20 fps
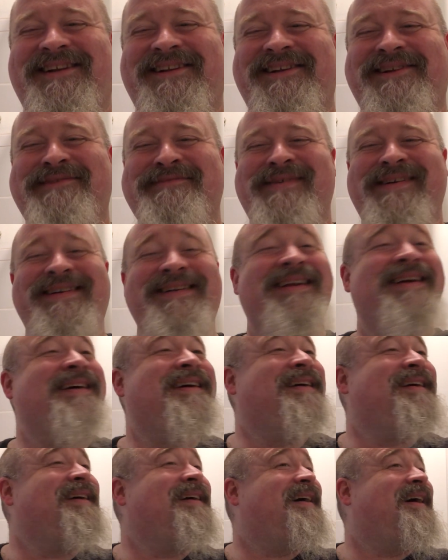a little bit
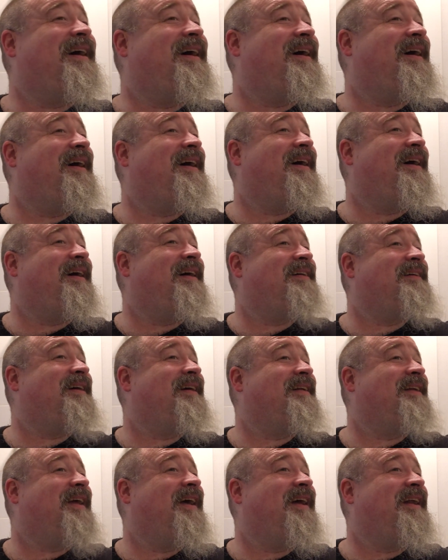
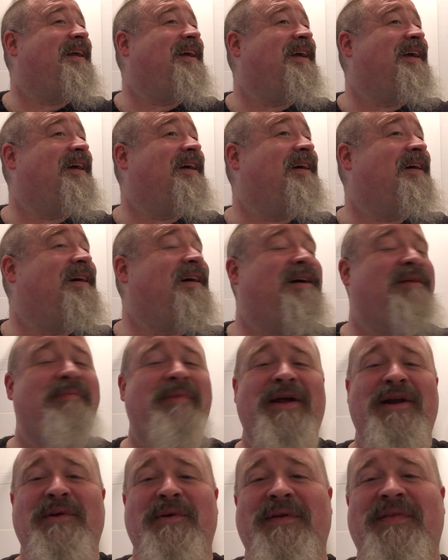and getting
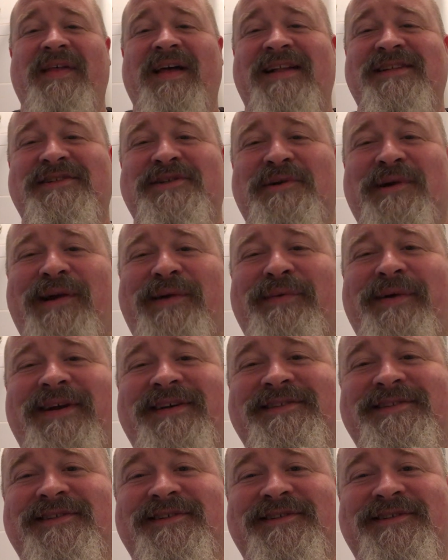better with that straight
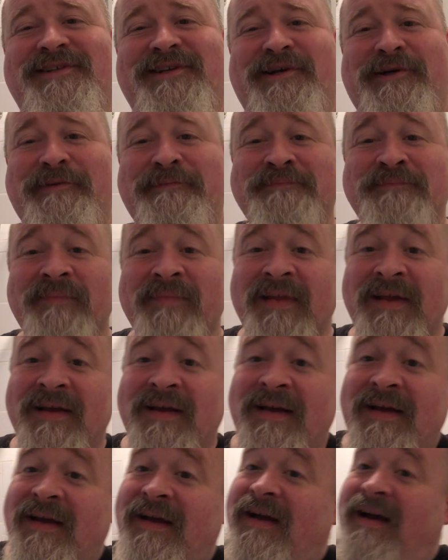razor. So
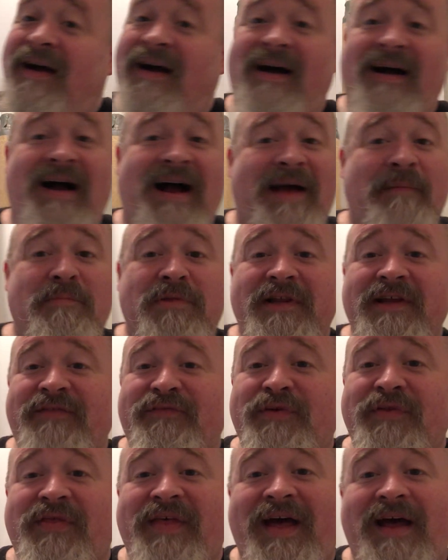I believe
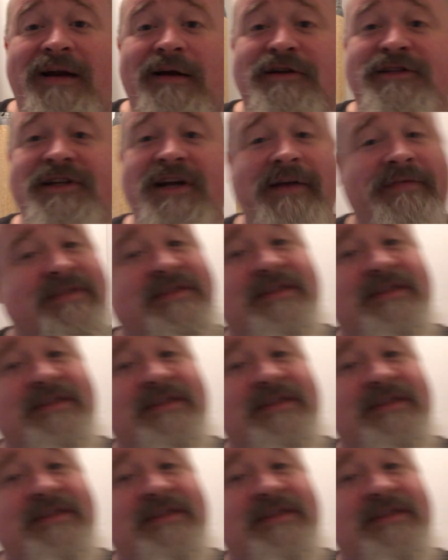with that our shave